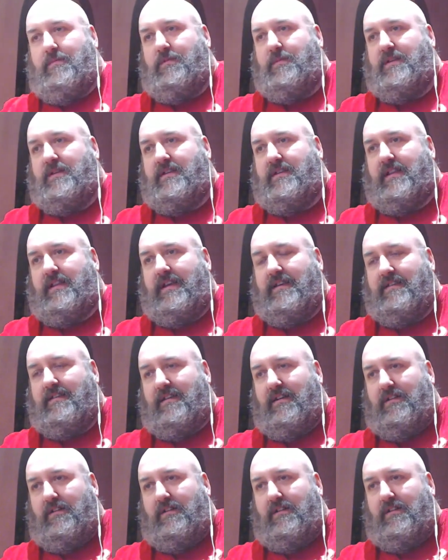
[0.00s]
said that he's
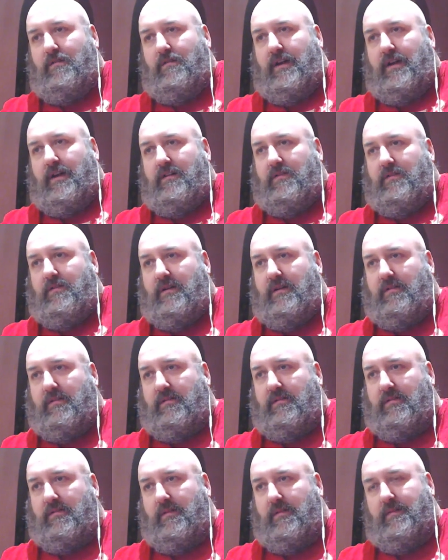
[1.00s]
an Arsenal fan as
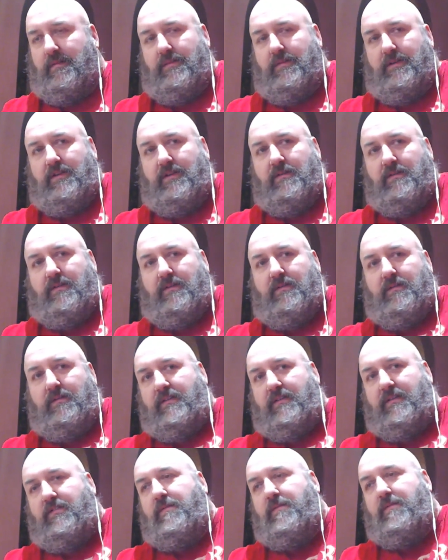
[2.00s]
well. I mean, we do have some
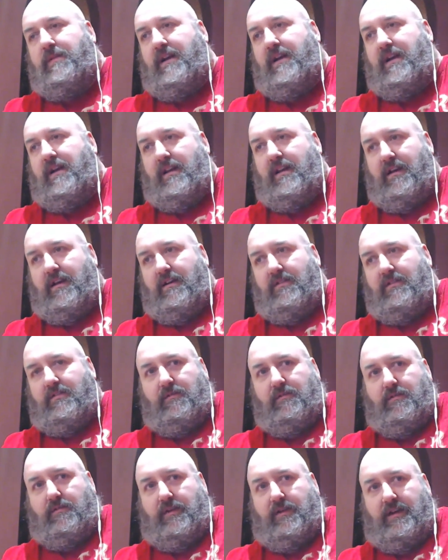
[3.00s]
extremely ugly
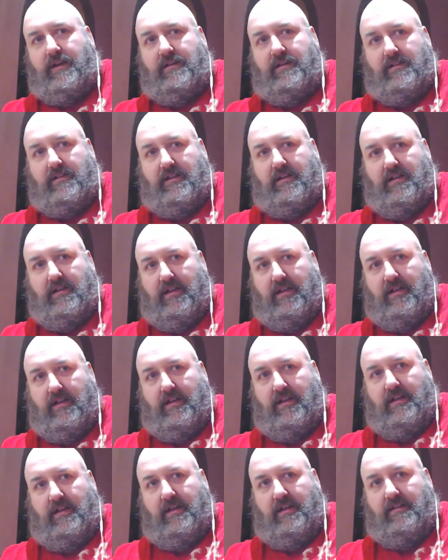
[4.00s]
Arsenal fans, and
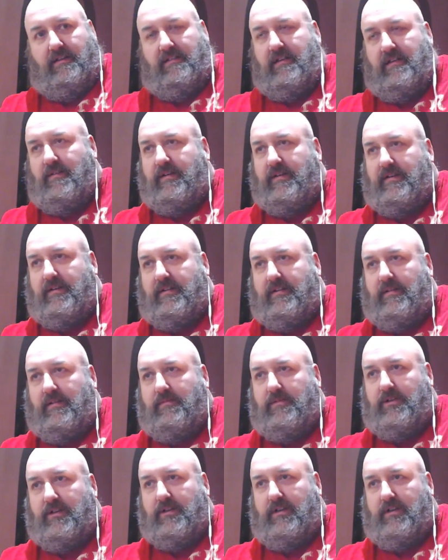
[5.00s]
he's no
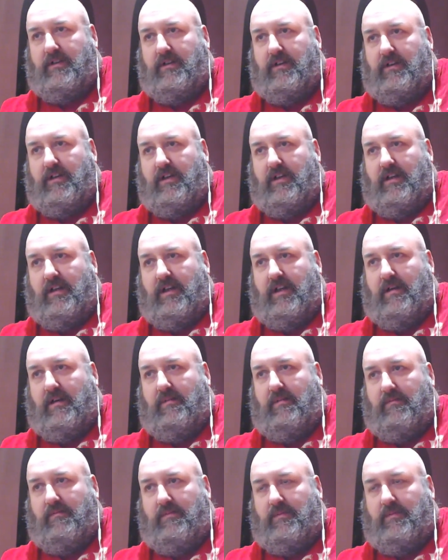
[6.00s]
exception.
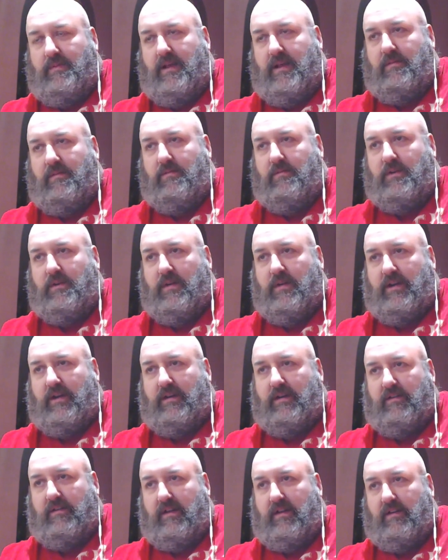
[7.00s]
Yeah, what do you
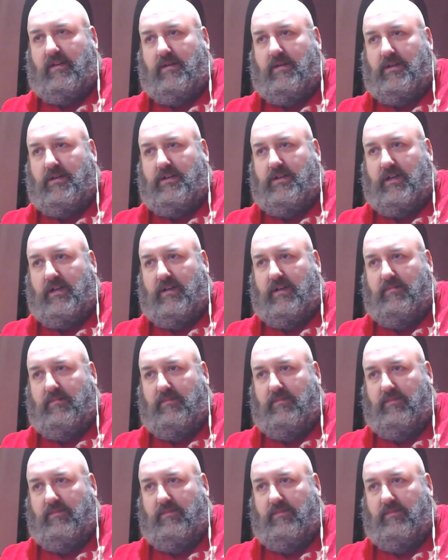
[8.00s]
reckon to that question, Gim?